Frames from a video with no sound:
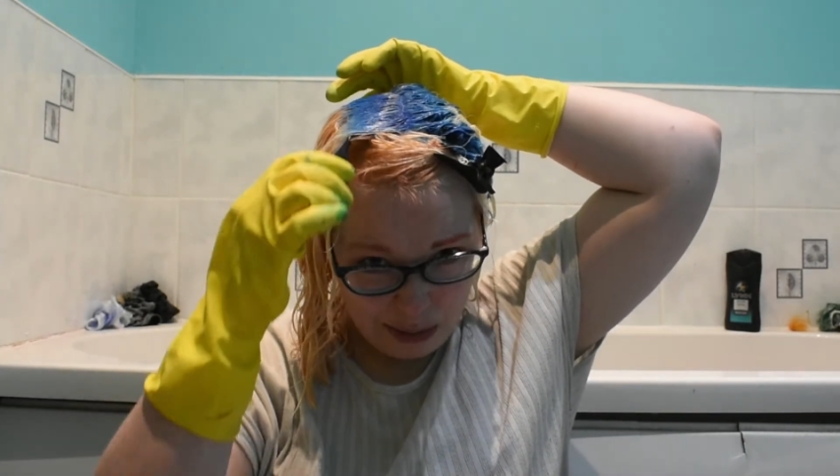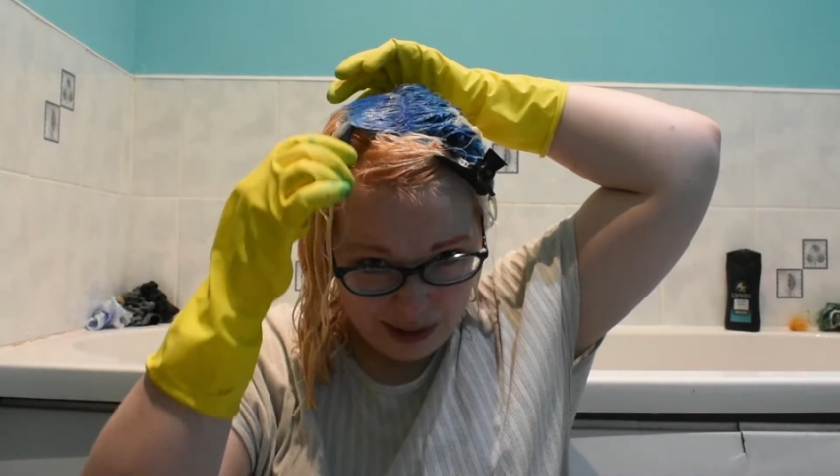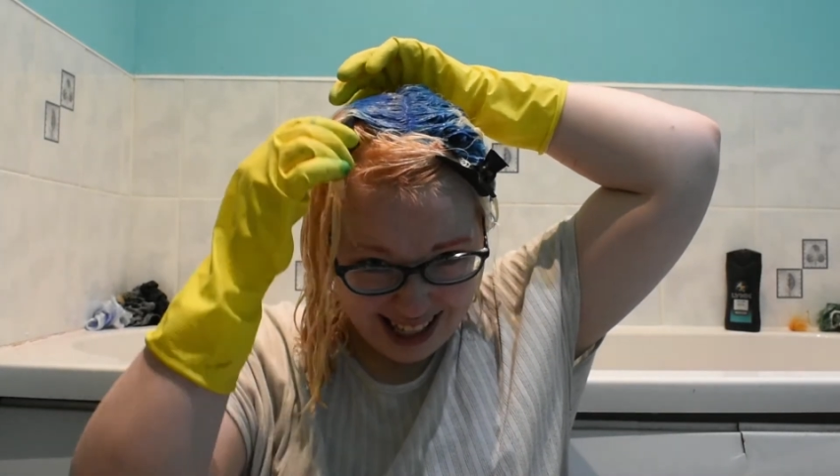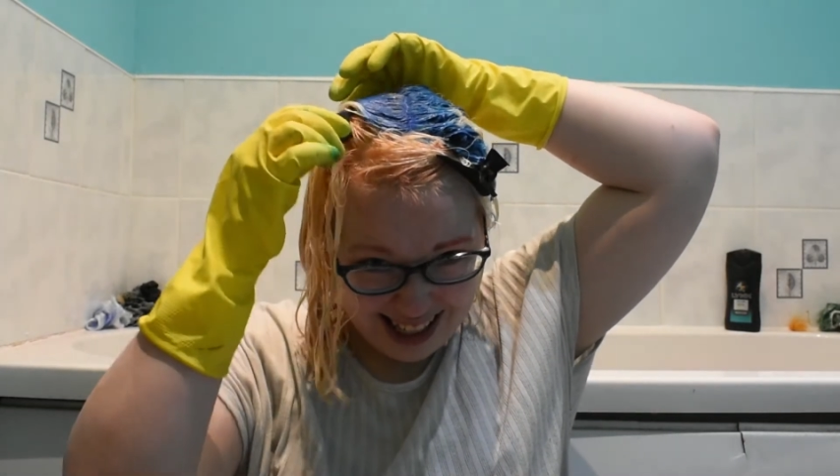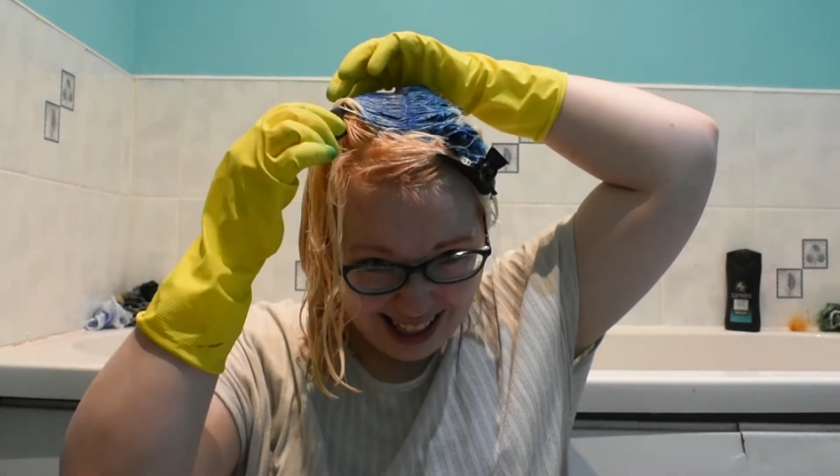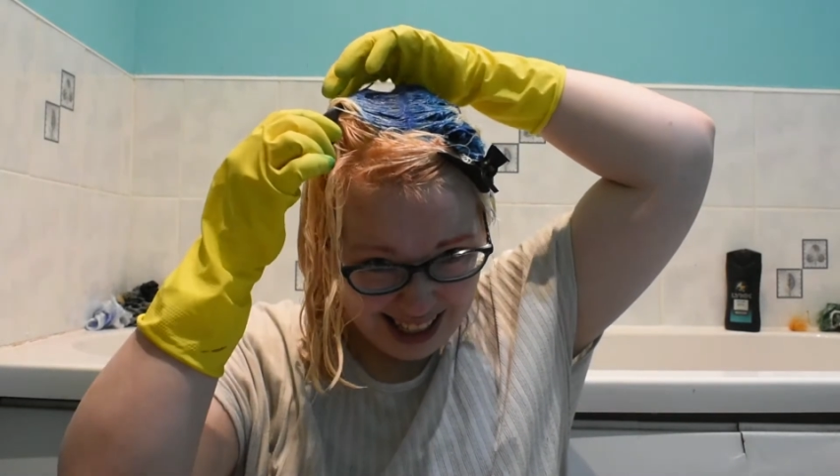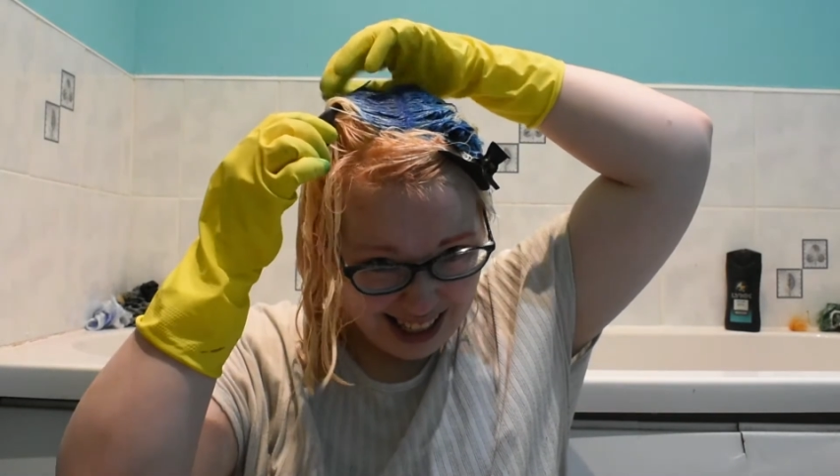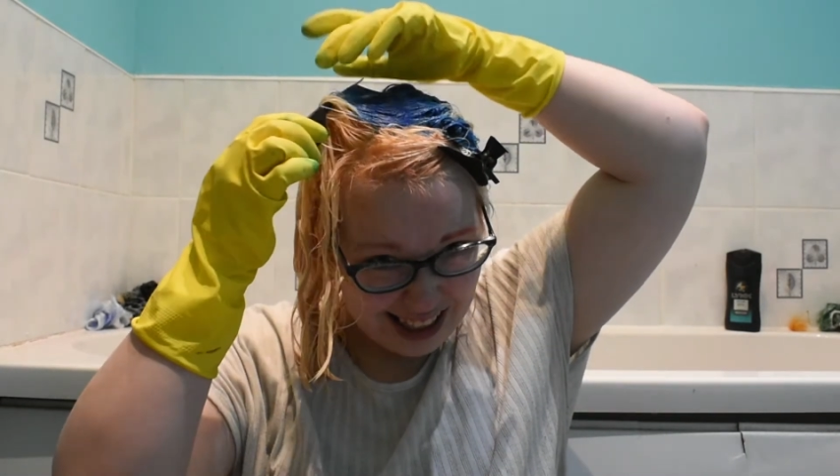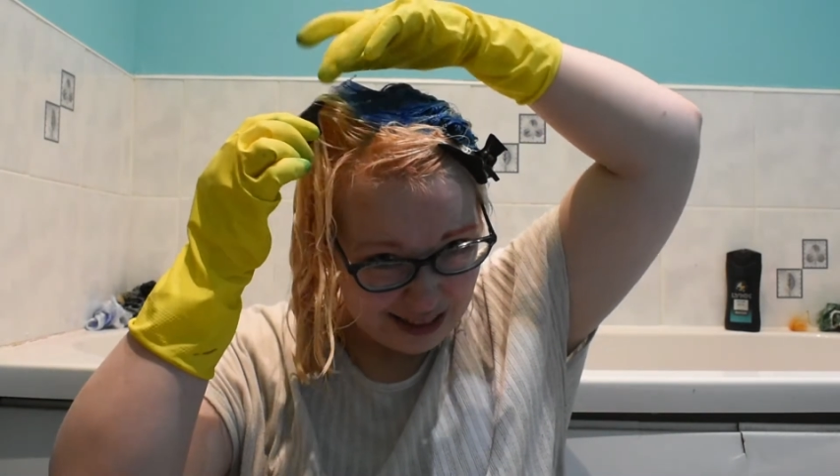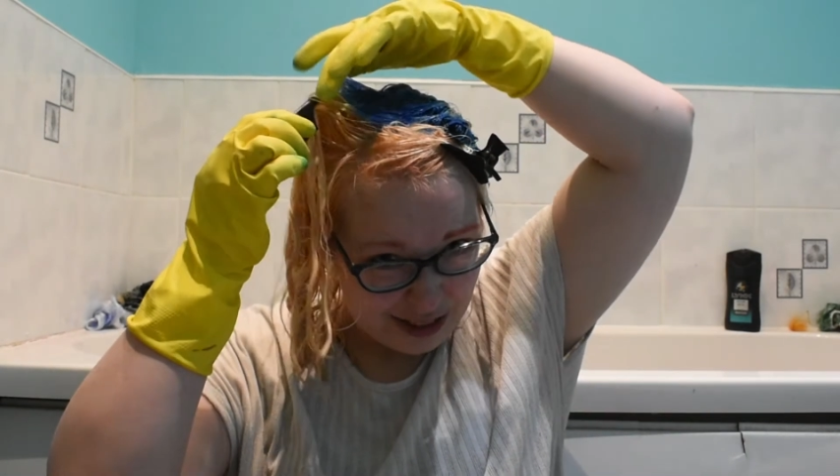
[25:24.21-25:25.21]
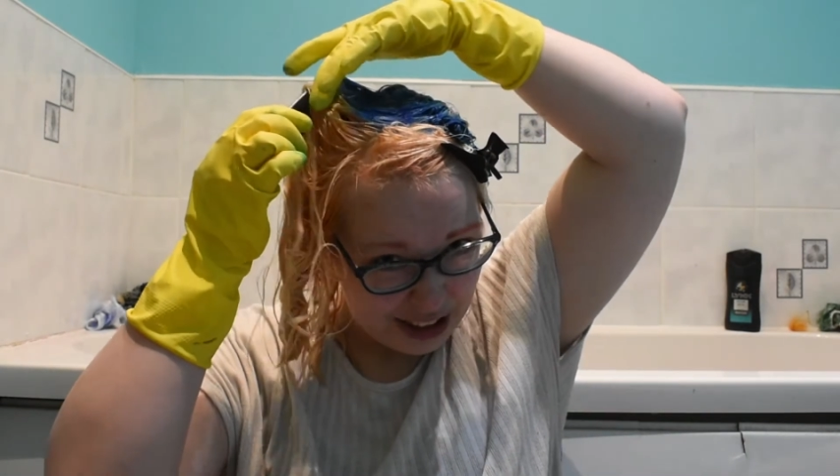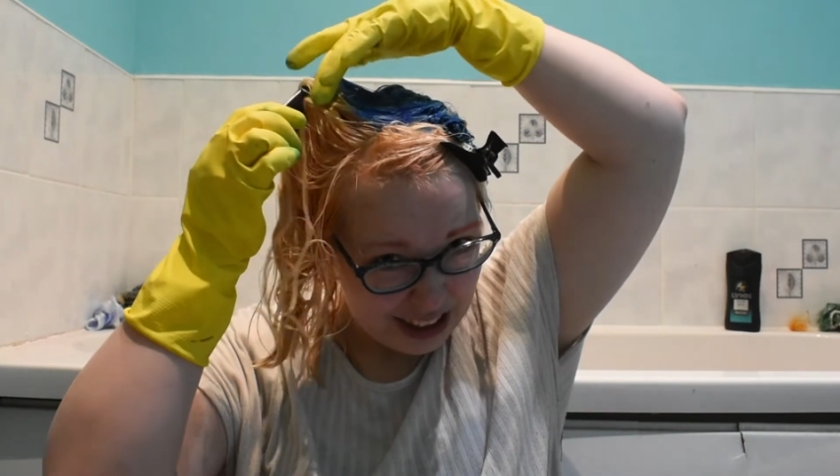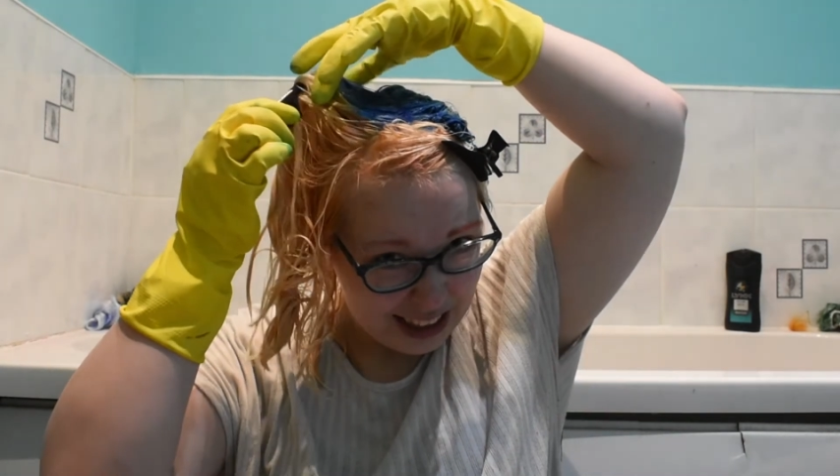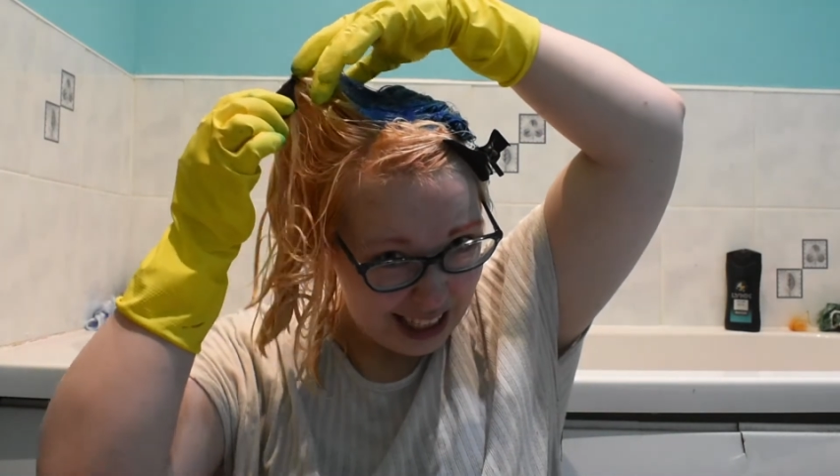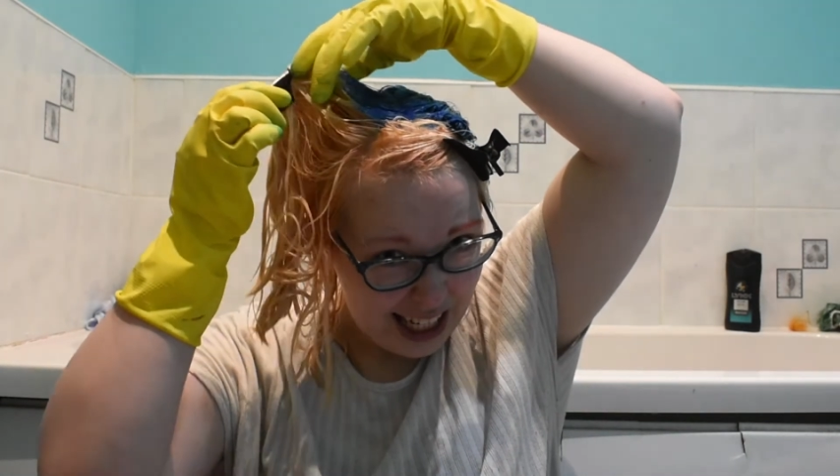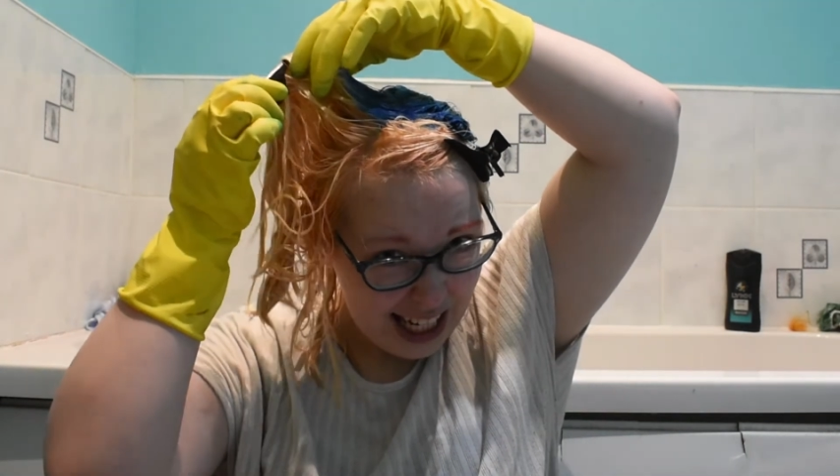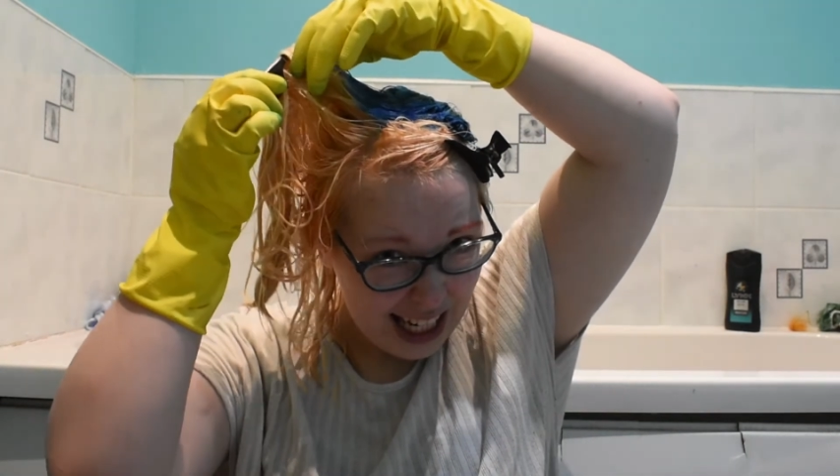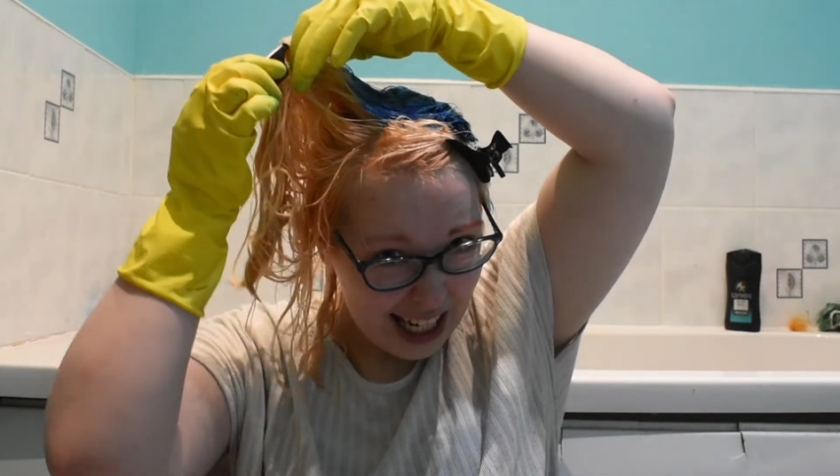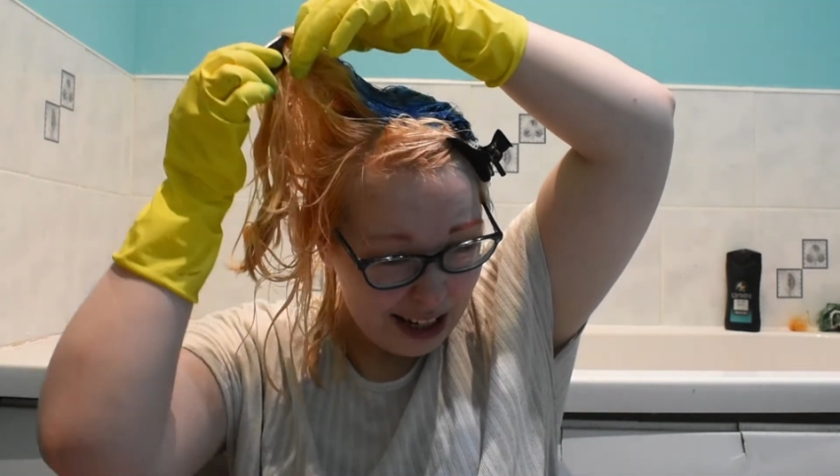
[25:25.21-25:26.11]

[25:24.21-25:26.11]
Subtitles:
bit, I'm not gonna lie.